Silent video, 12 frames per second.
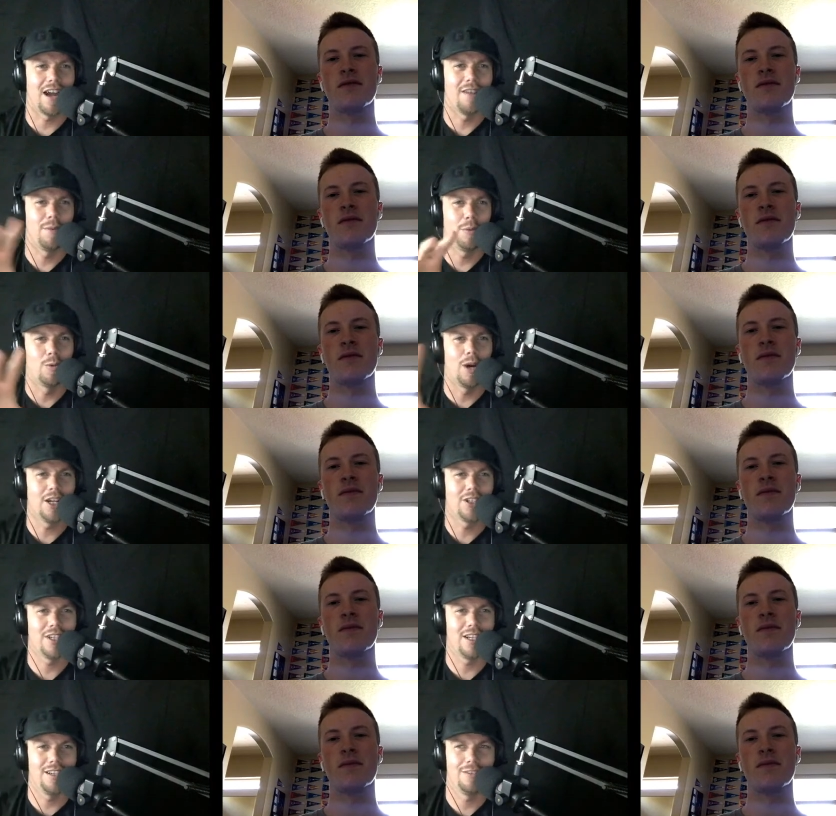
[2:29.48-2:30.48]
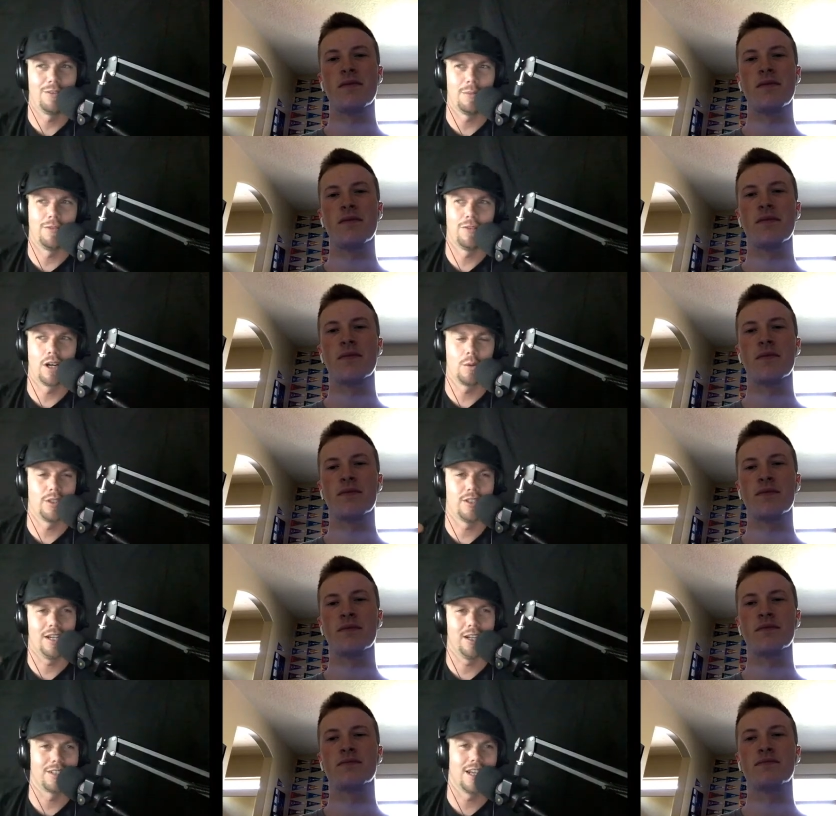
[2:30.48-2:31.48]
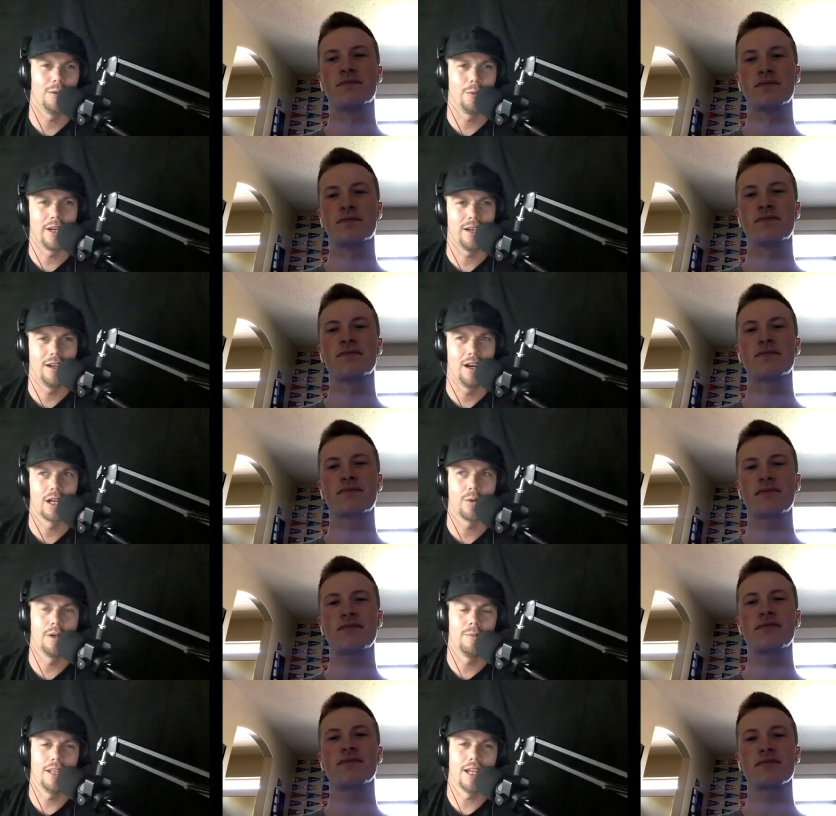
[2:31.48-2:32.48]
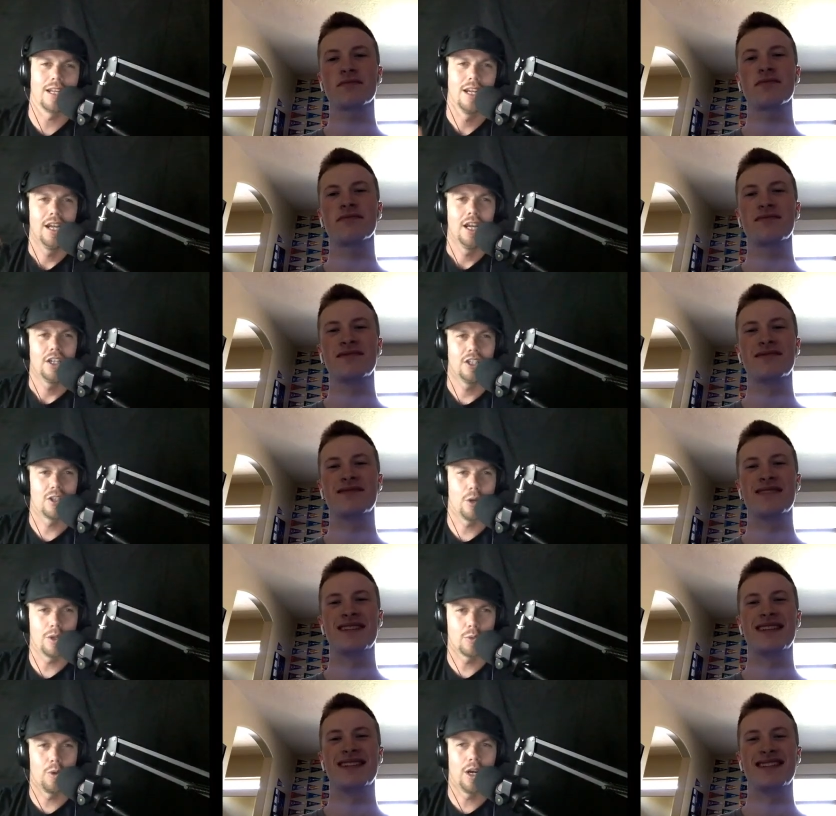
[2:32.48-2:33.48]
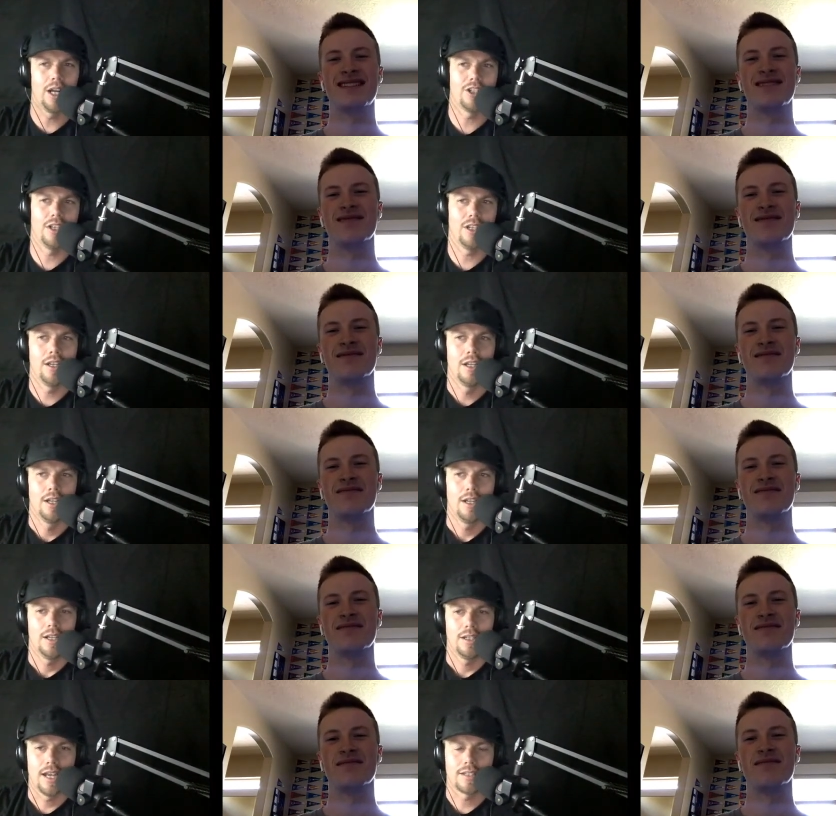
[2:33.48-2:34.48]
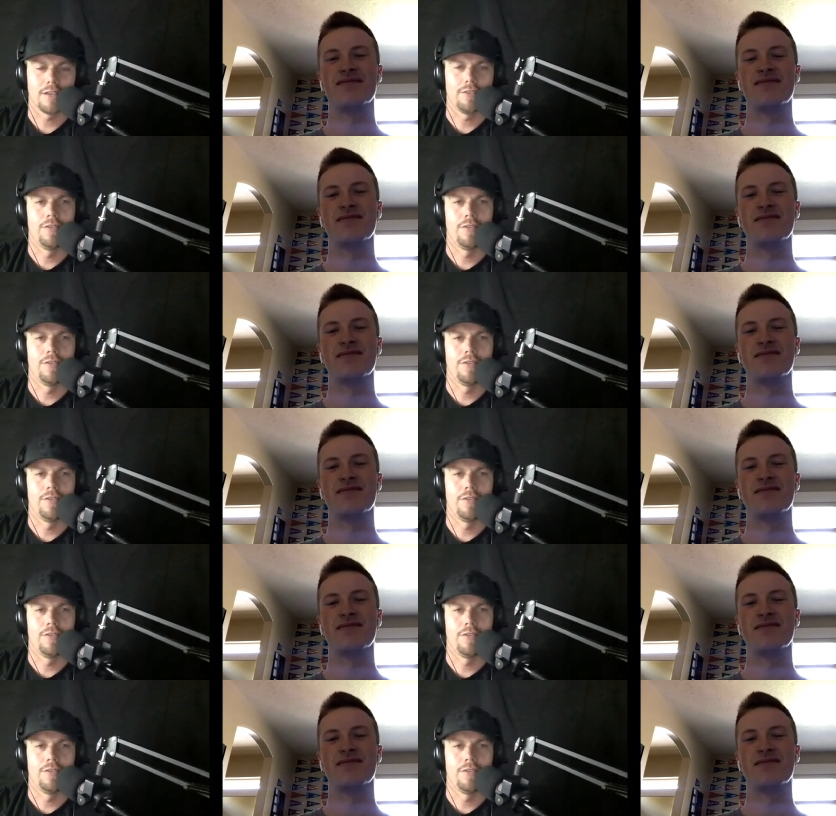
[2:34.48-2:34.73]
Speaker 1: I've been watching you from afar, which sounds kind of weird and awkward, but like just always watching as I've